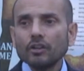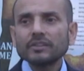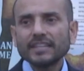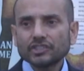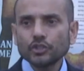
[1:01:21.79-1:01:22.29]

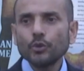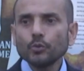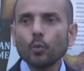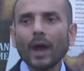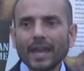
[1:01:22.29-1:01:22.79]
they
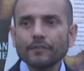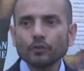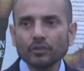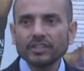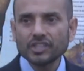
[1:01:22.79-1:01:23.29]
soon waver
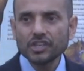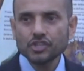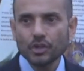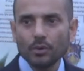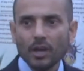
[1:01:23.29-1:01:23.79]
on this
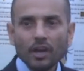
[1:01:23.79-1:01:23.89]
issue.